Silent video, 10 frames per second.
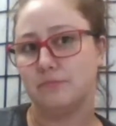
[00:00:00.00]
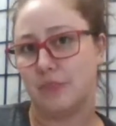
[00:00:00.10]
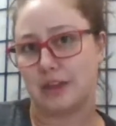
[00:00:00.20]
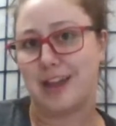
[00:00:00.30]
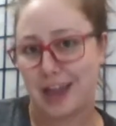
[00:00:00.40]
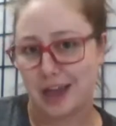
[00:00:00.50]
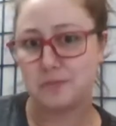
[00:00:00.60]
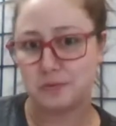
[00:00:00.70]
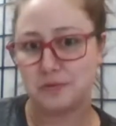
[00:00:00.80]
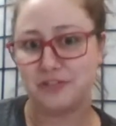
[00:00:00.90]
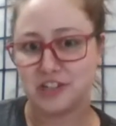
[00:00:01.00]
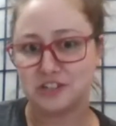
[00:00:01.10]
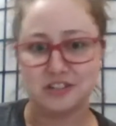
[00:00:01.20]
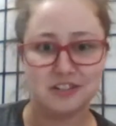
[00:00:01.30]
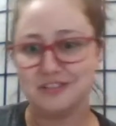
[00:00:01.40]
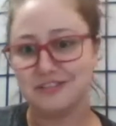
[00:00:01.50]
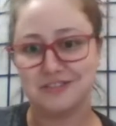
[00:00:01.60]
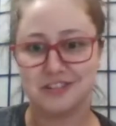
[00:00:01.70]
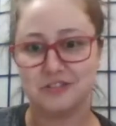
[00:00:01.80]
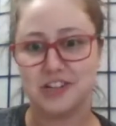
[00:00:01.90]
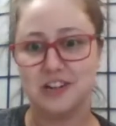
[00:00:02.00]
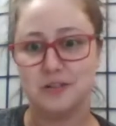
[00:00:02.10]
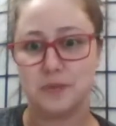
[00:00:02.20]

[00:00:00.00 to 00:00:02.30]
like camp professional career,